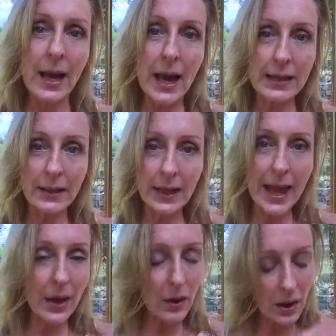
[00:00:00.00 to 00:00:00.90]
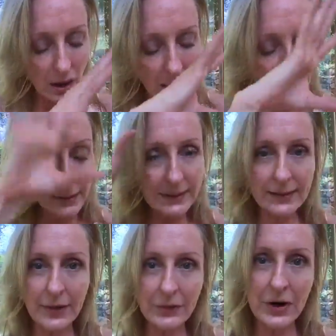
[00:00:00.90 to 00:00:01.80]
and allow all the
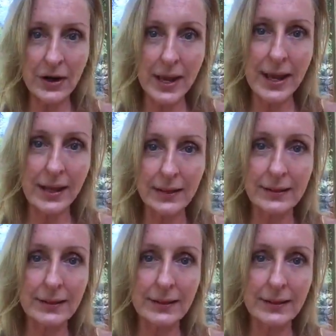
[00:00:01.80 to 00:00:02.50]
stuff in our heads